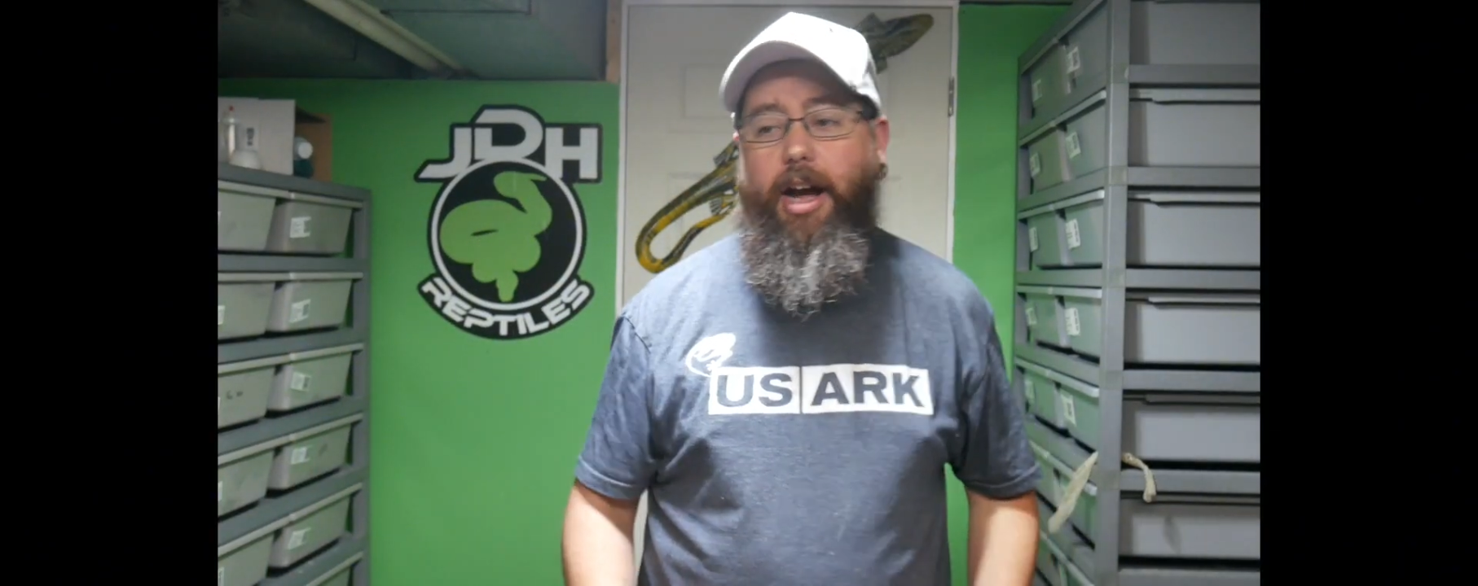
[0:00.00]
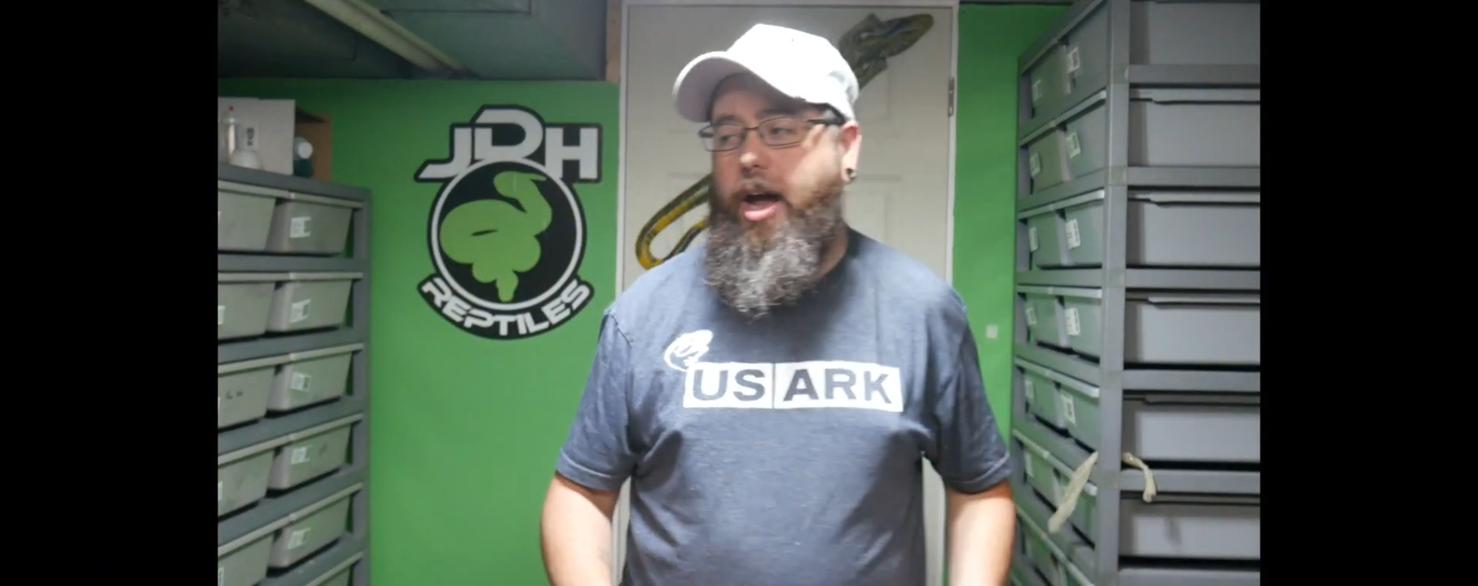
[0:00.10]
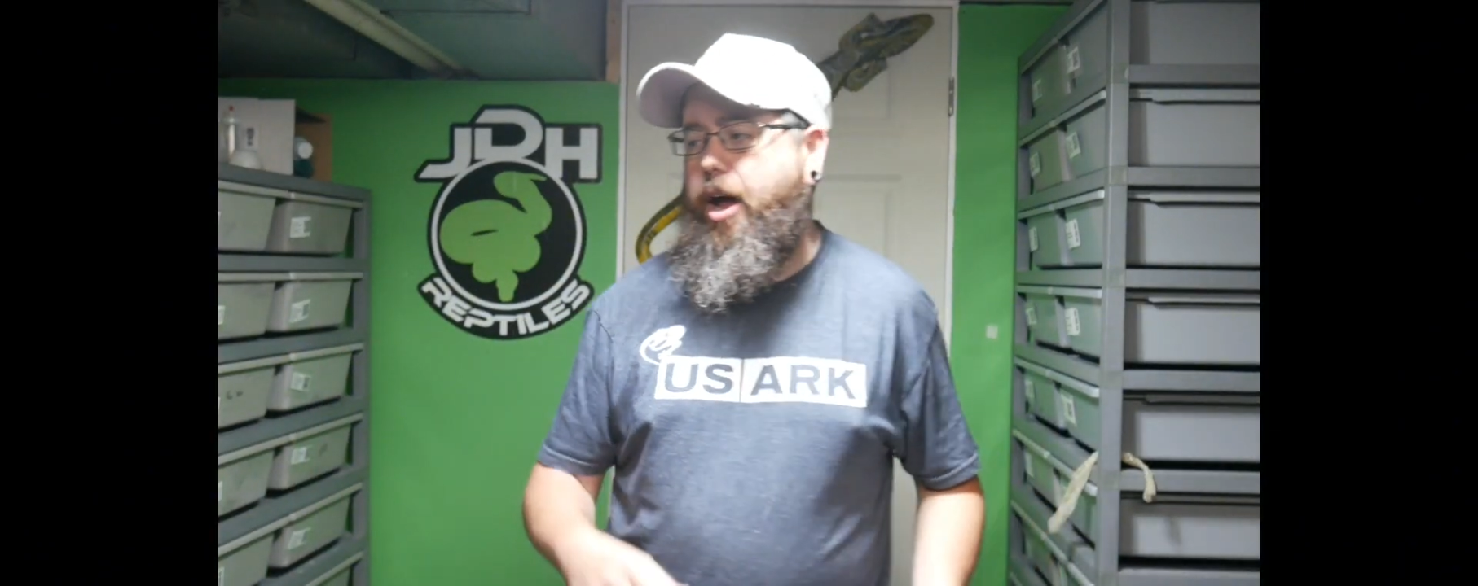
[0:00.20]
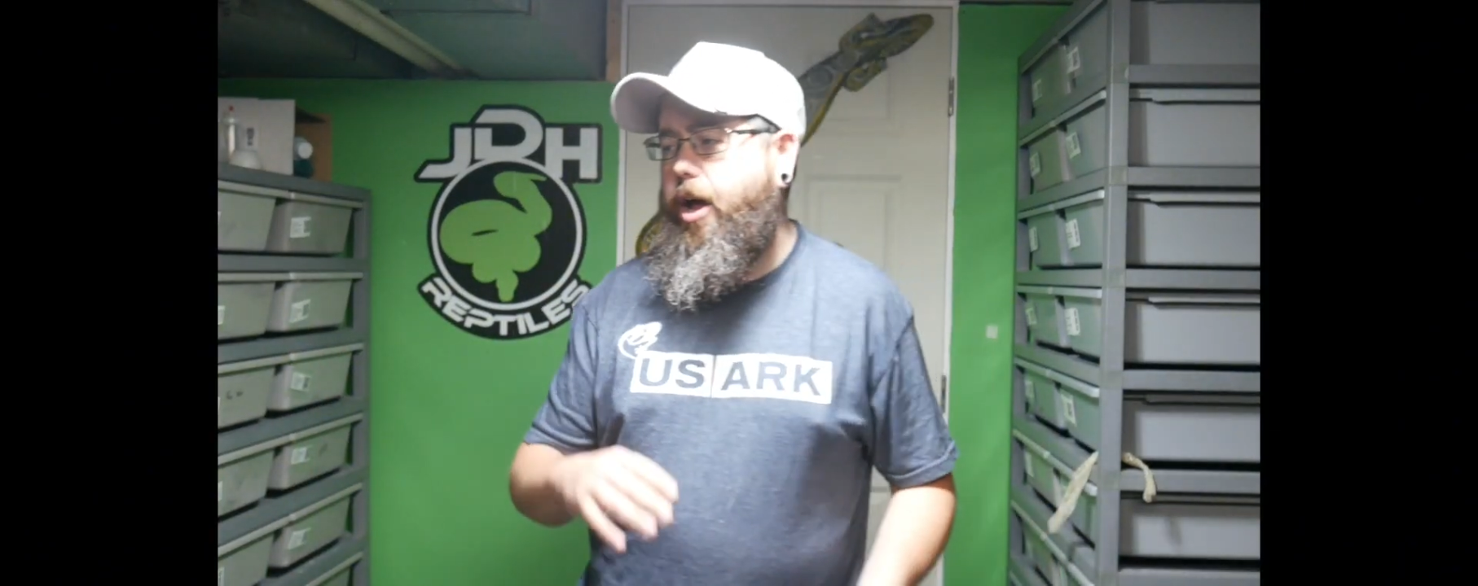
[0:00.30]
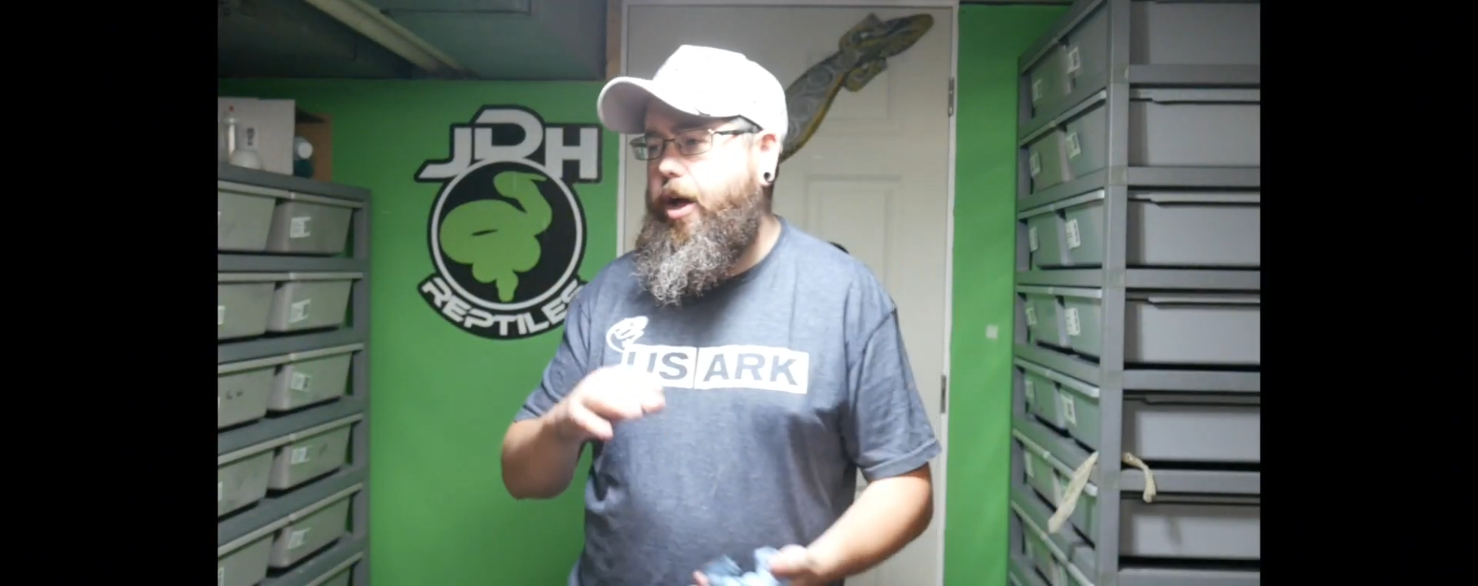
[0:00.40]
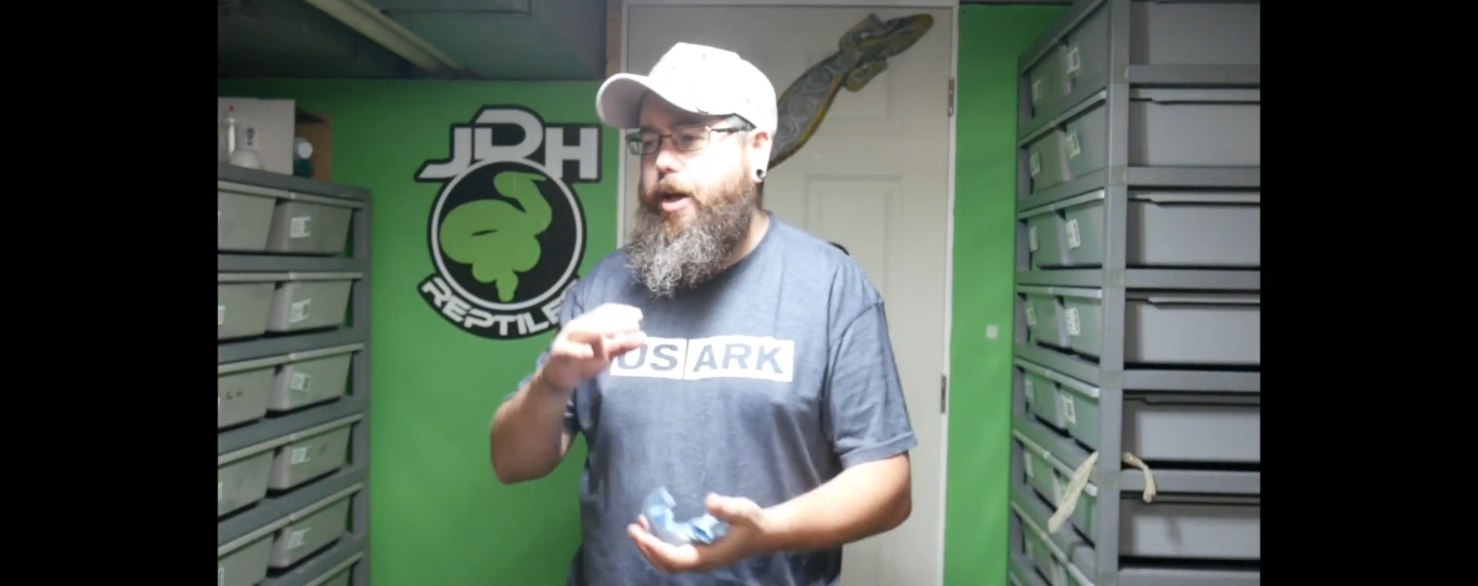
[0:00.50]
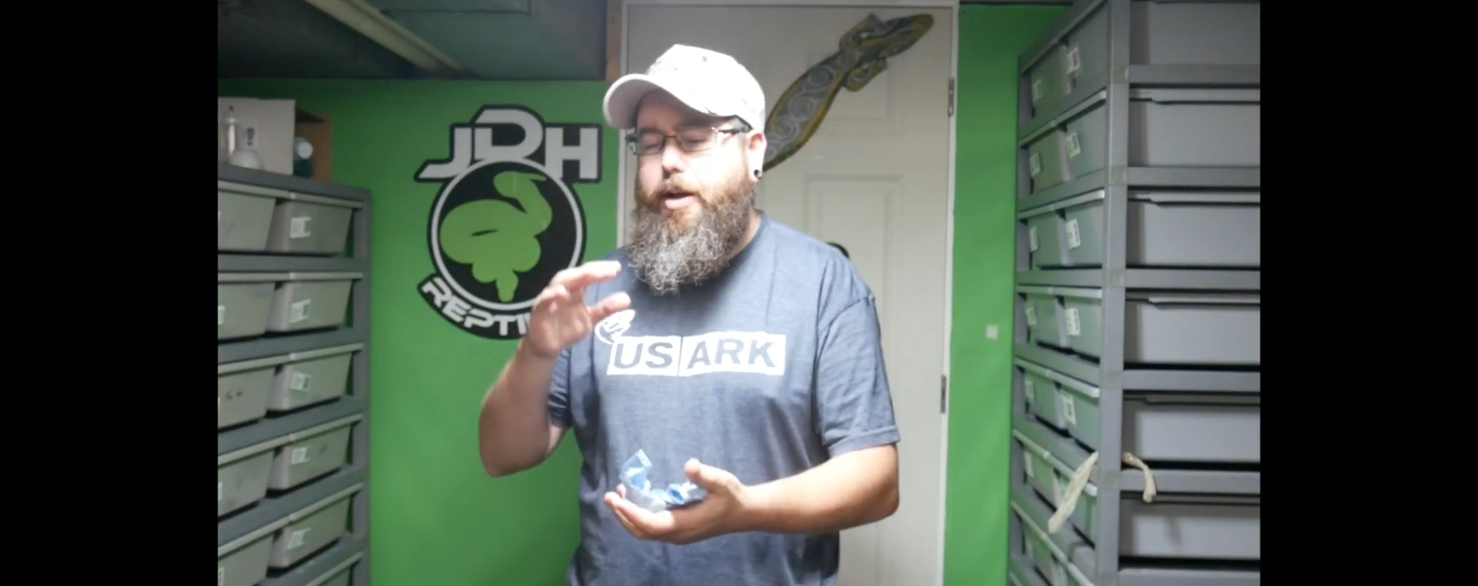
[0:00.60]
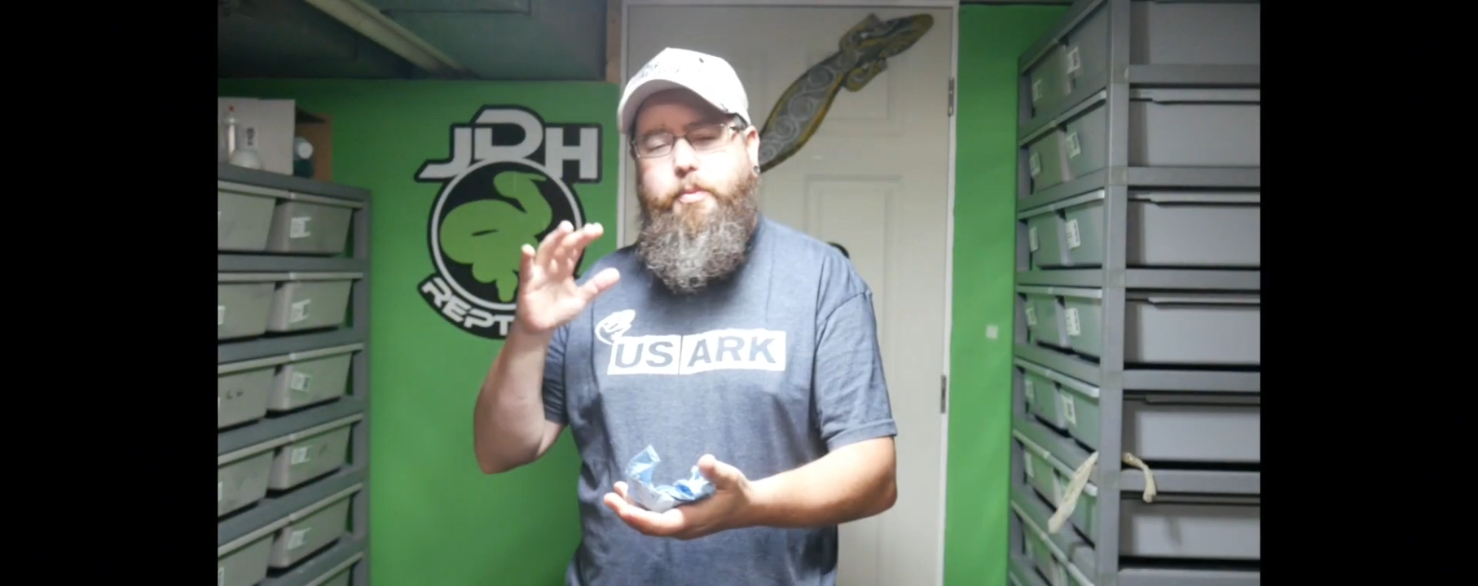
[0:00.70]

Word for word: Uh, I